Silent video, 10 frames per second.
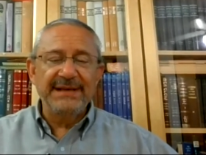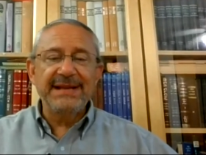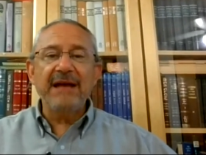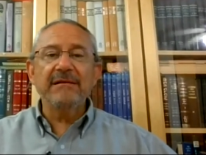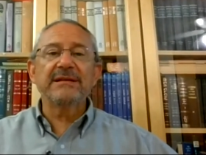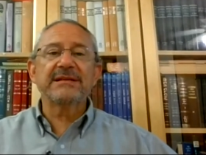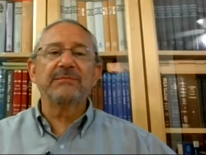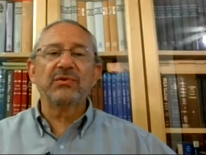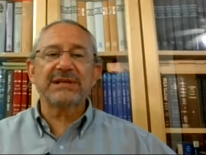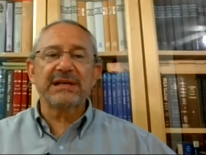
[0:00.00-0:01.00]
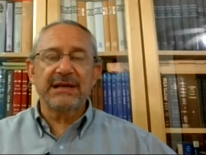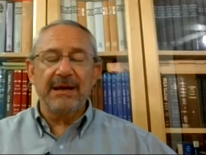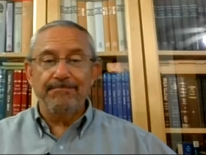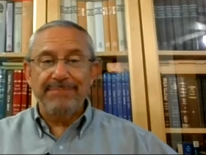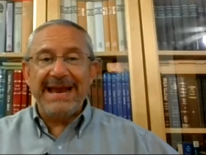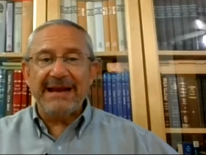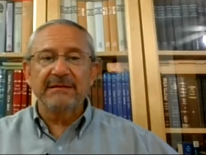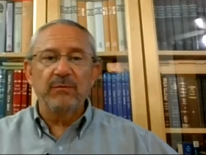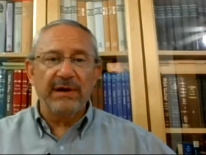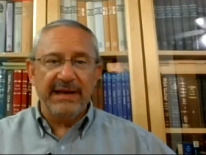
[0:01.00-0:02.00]
And not only is the most
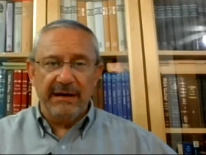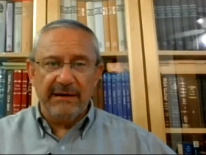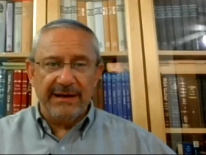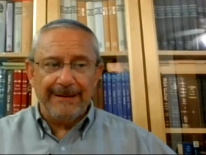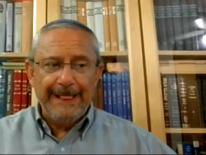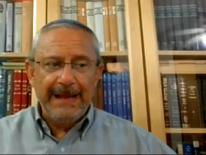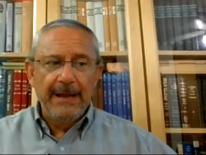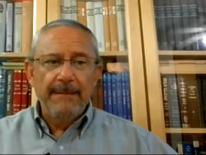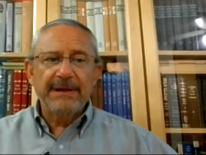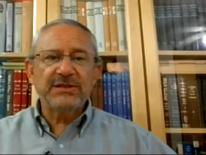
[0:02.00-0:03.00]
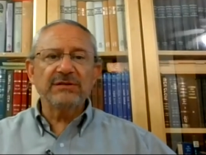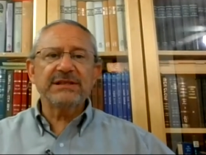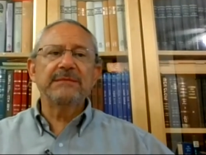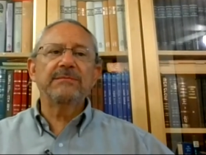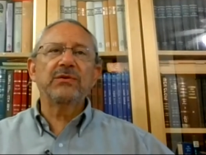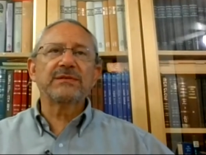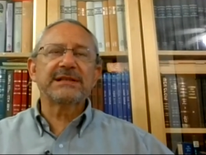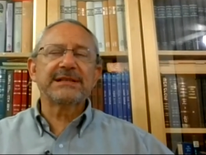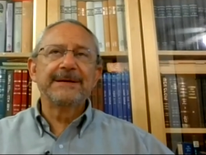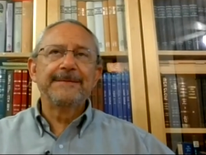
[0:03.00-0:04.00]
compact in one area, but it's also the
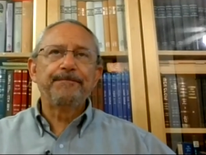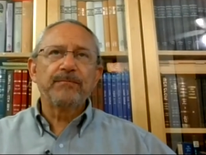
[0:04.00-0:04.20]
most,